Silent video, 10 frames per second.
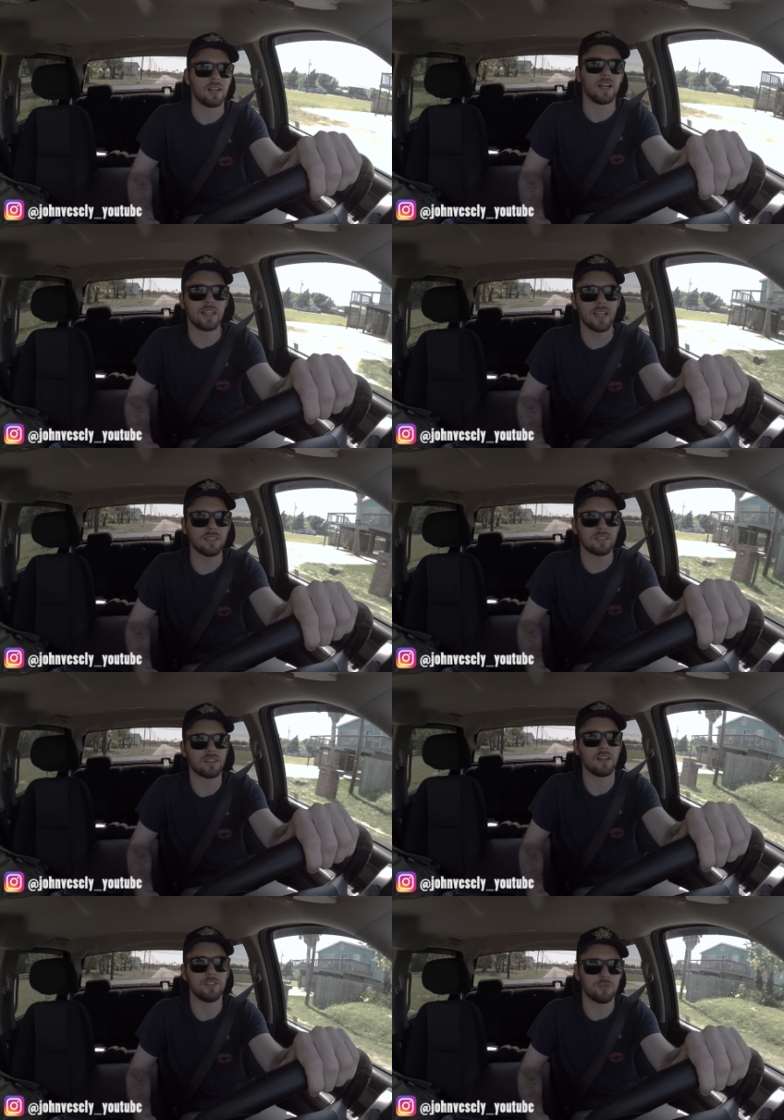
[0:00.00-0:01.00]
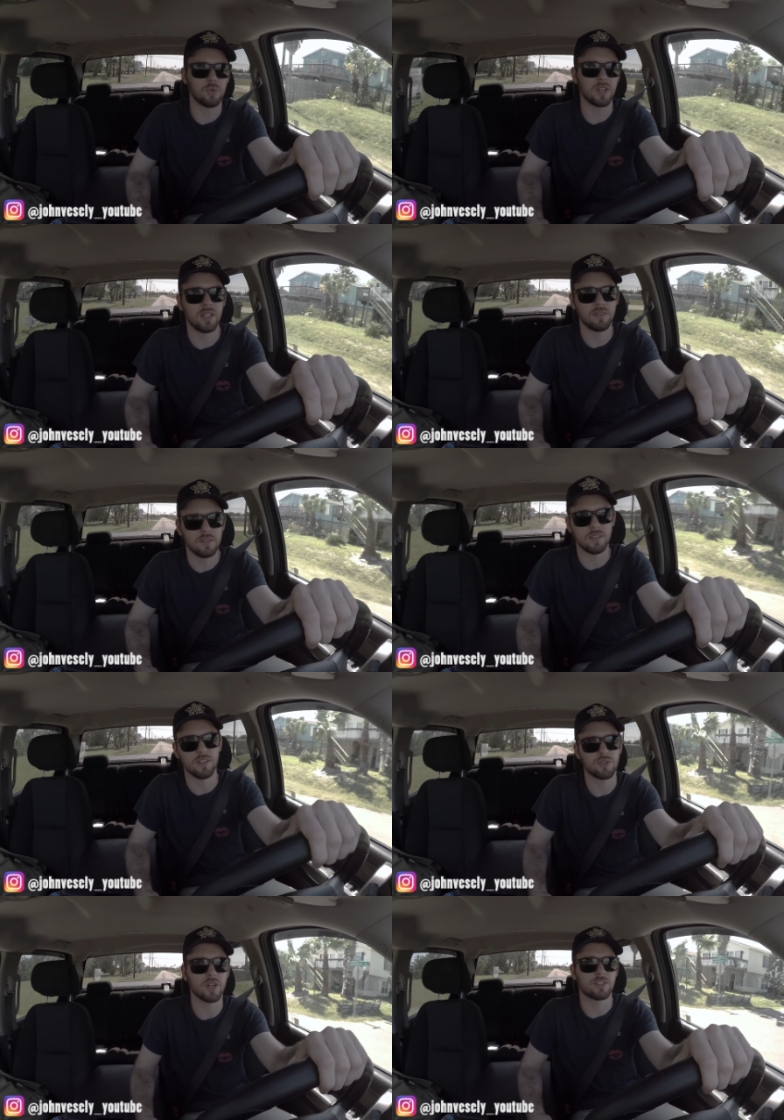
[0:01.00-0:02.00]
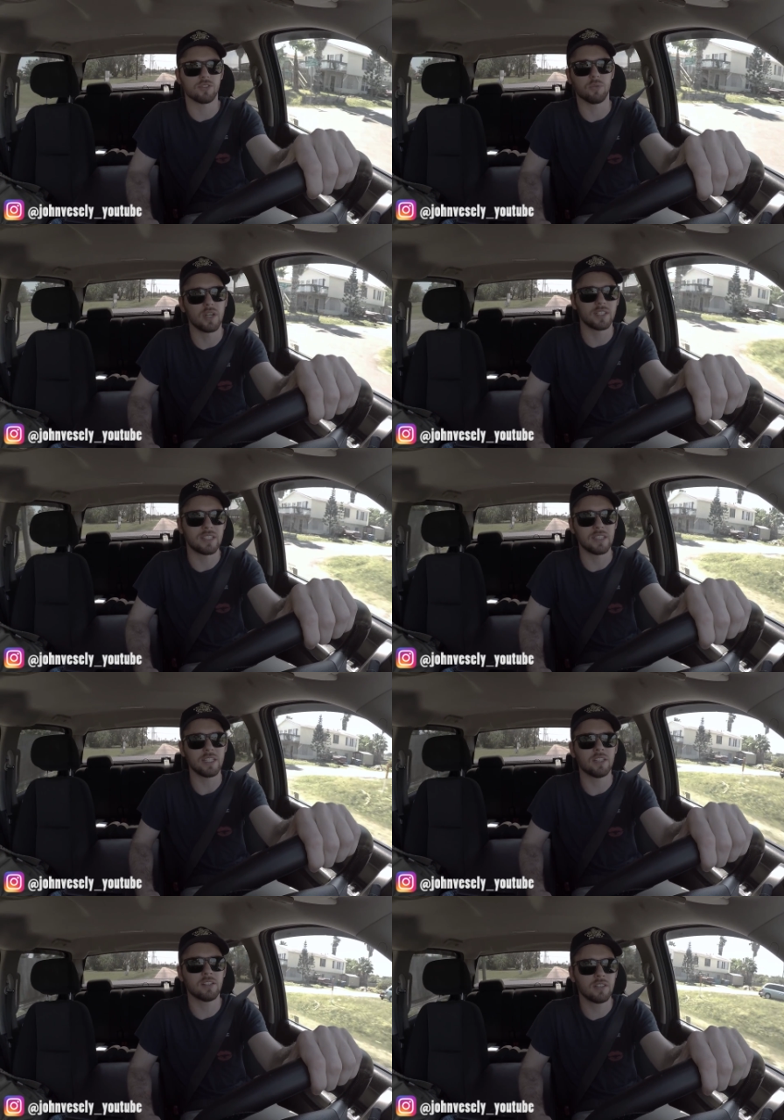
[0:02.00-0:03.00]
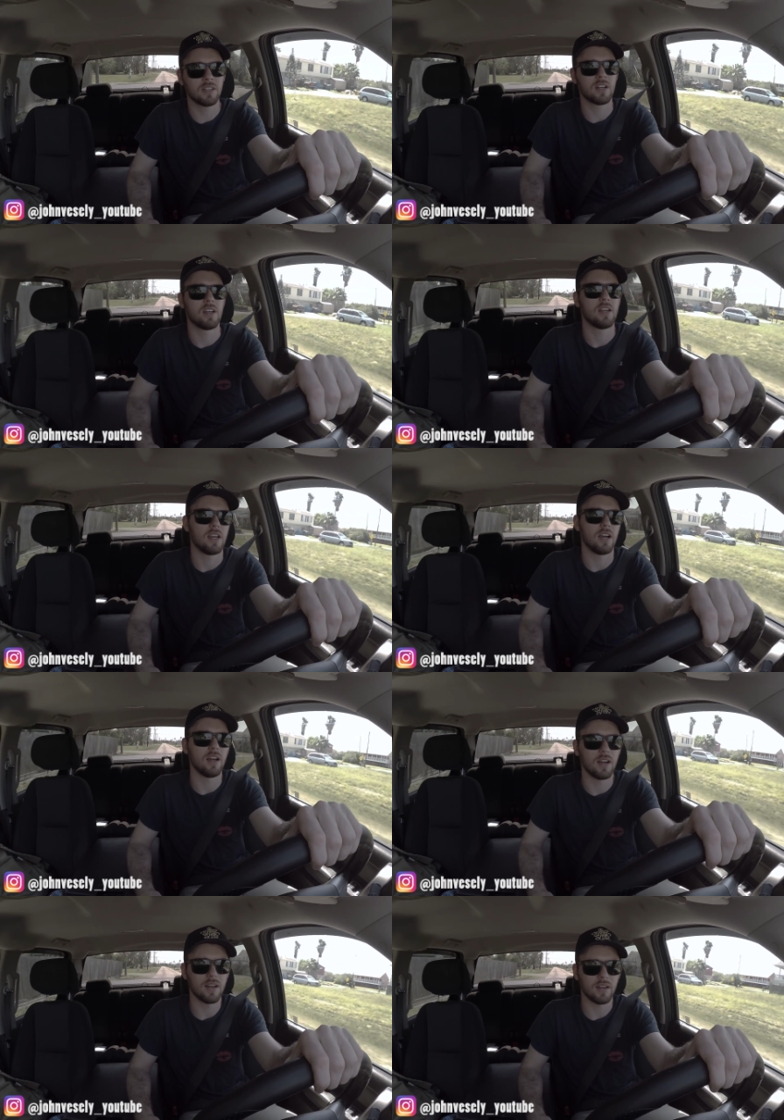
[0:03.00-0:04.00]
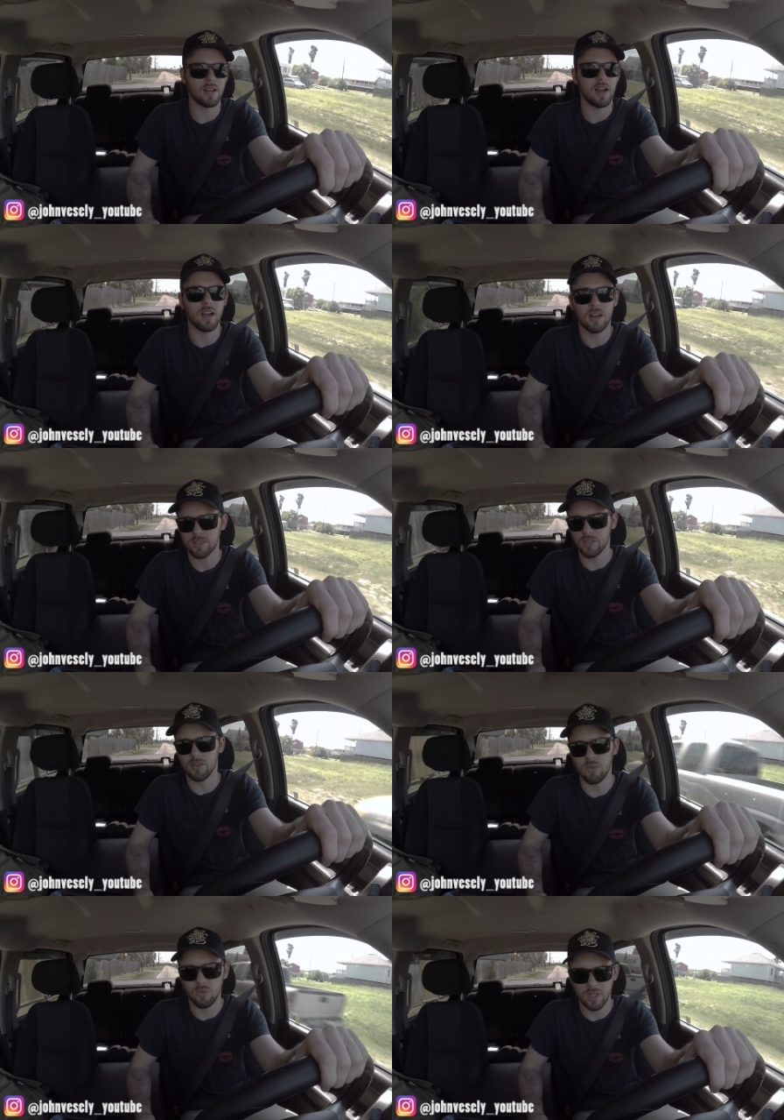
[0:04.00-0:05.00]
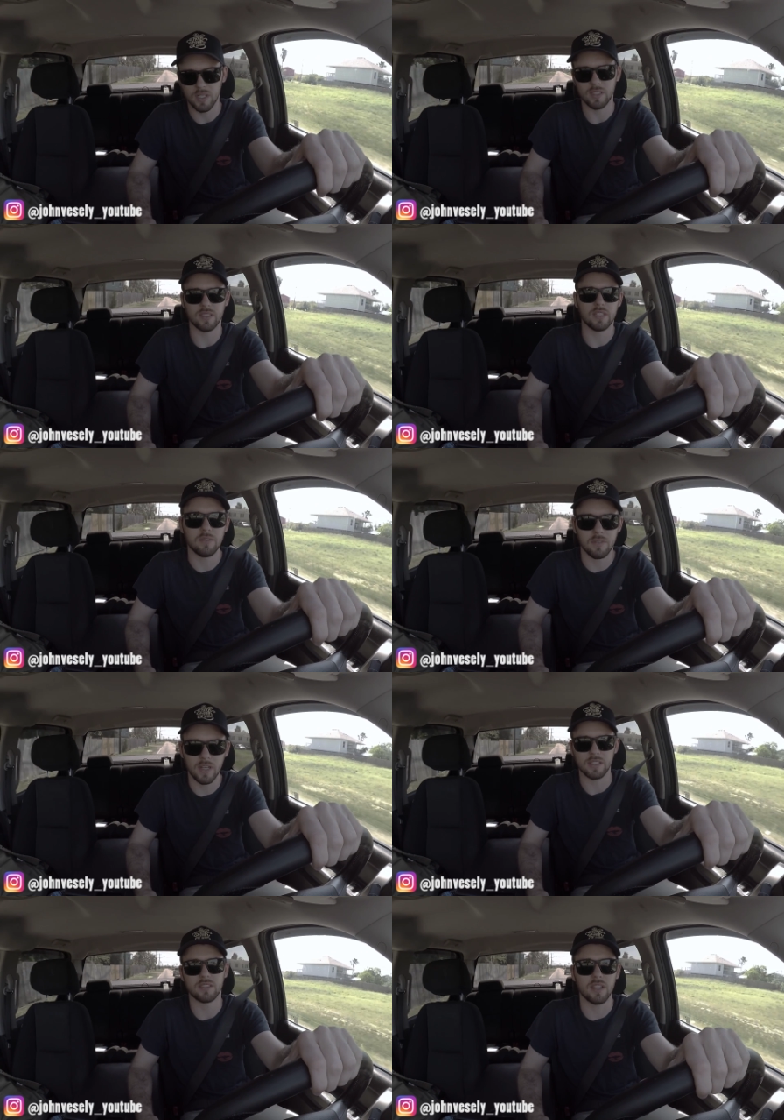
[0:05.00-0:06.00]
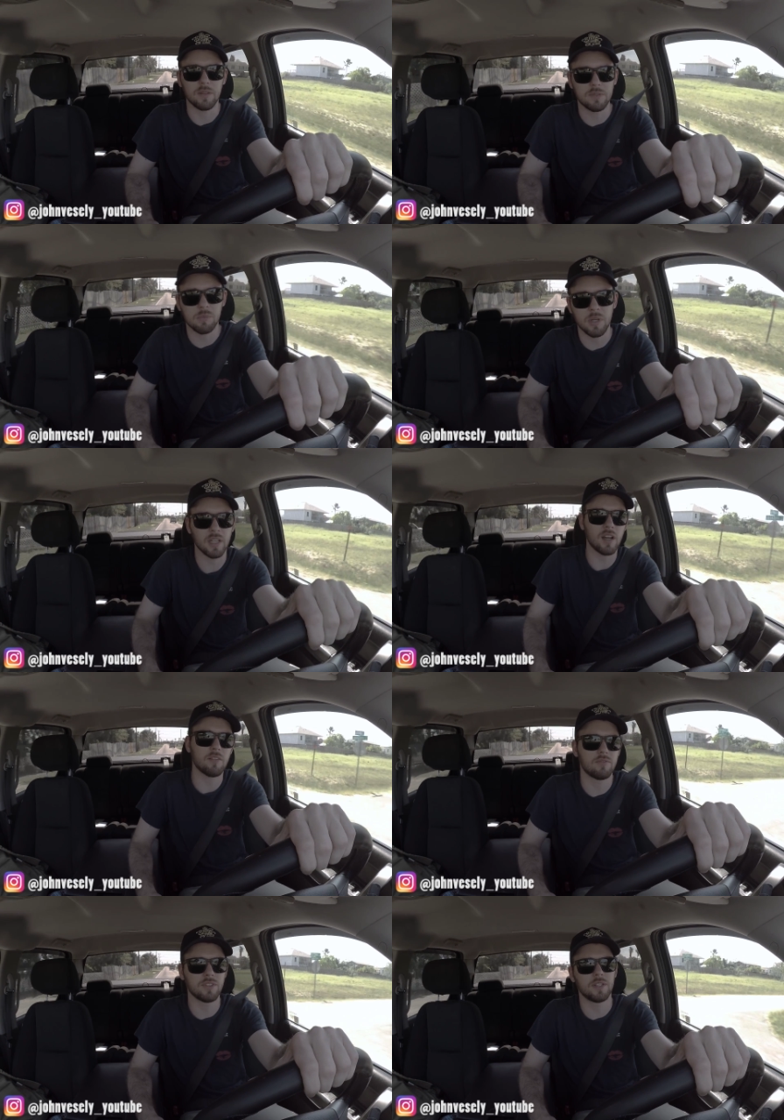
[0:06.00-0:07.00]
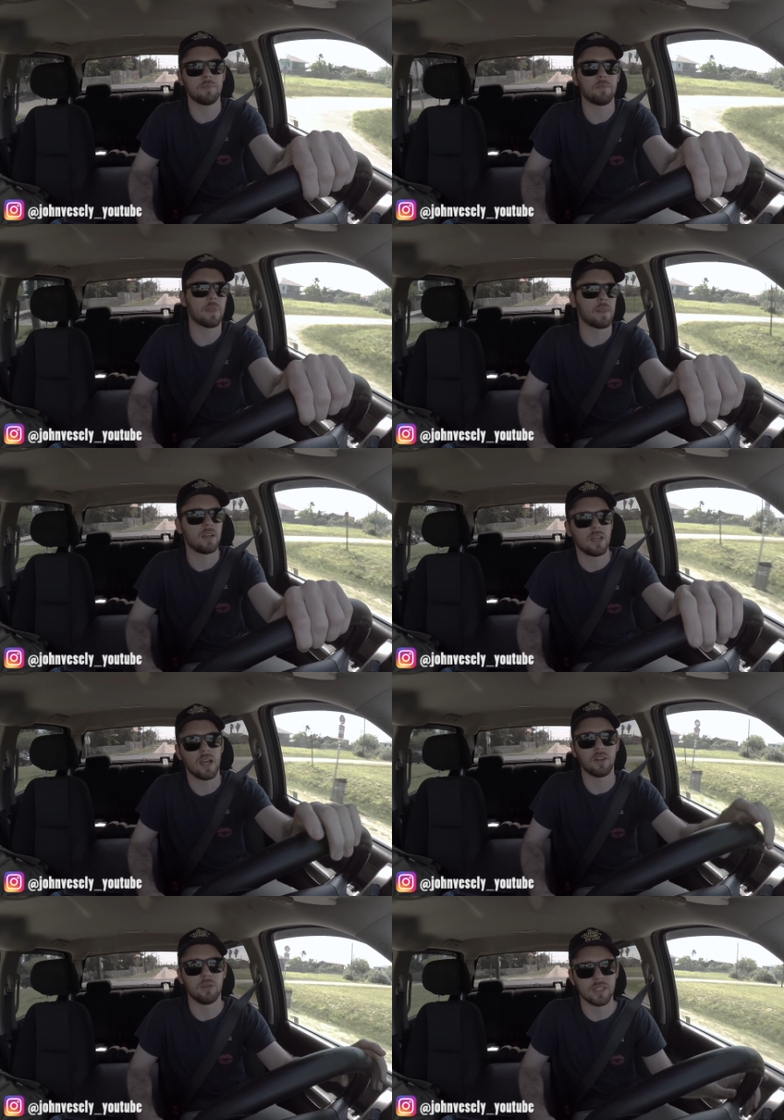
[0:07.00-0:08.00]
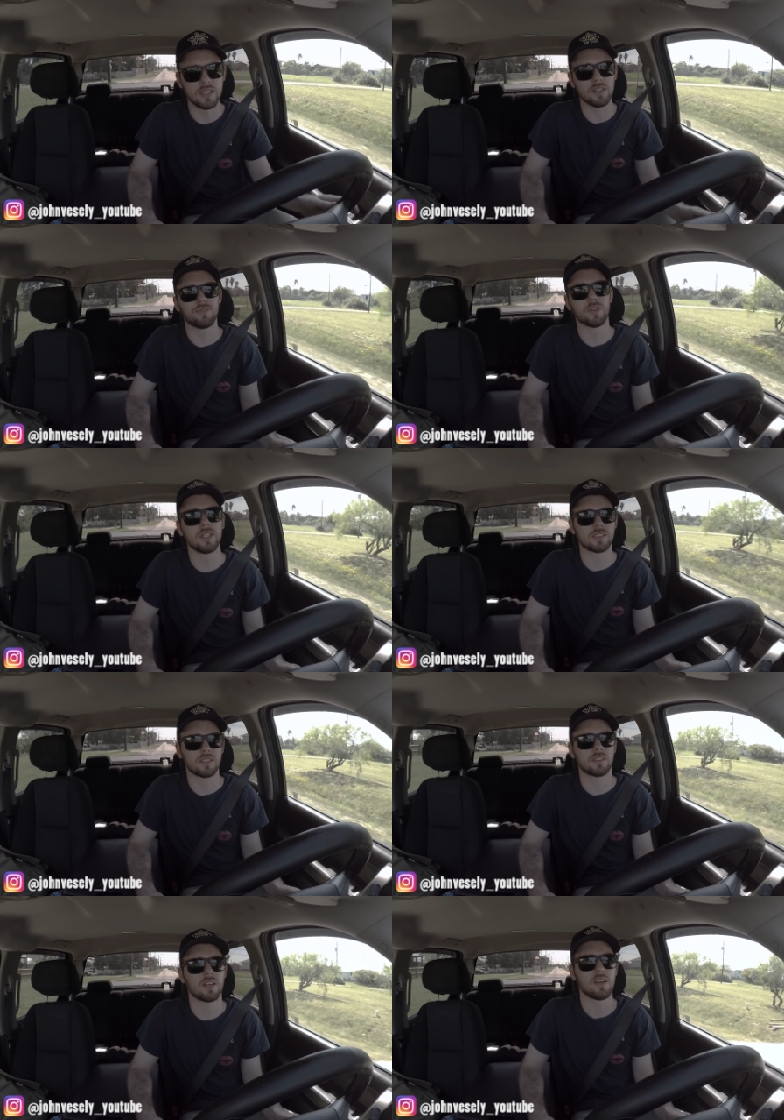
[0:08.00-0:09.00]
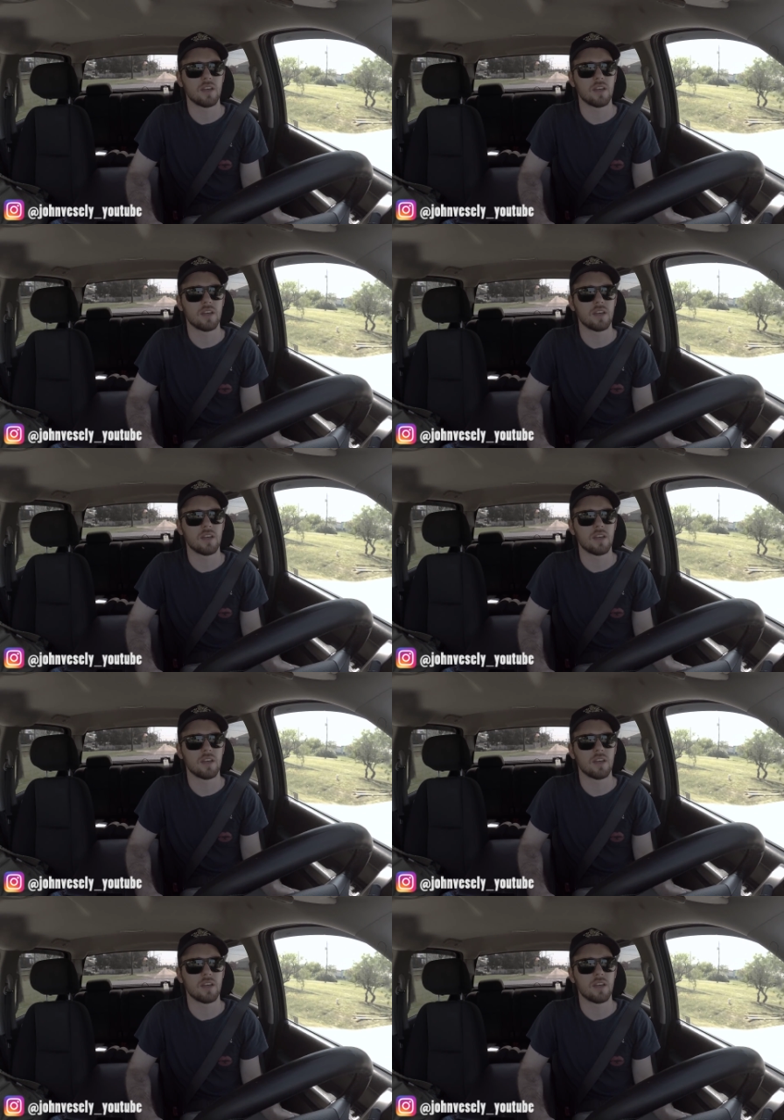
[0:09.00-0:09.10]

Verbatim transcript: I guess I just wanted the truck to run cleaner. Uh, I also wanted to see if I could save some money off of it. I know the difference